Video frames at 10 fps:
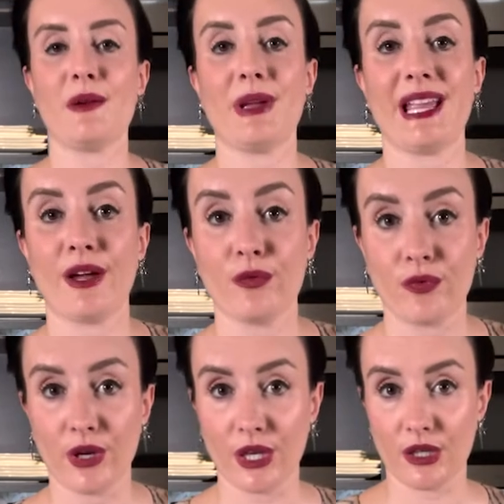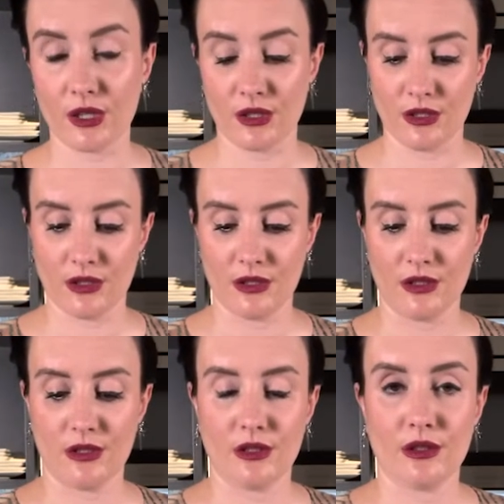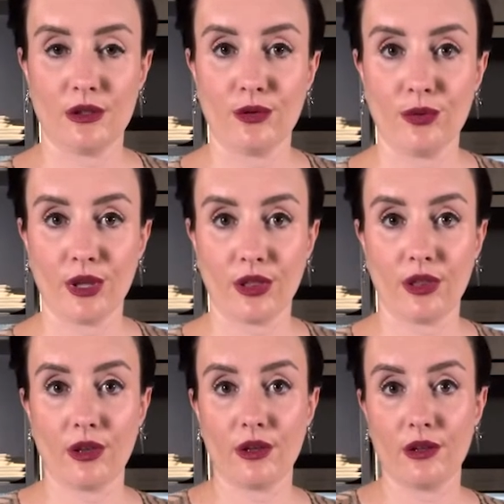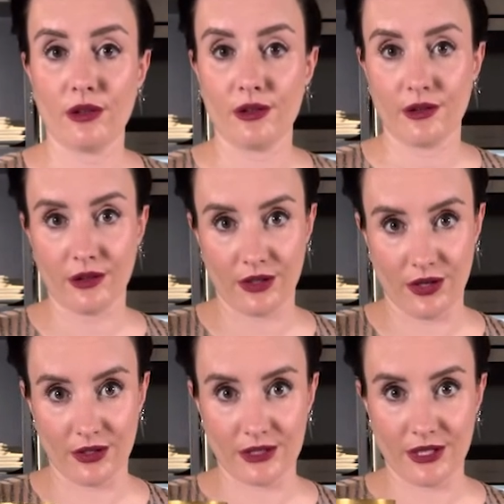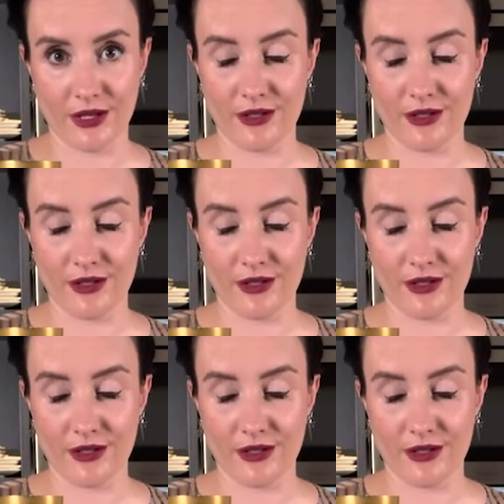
my outfit with the cocktail.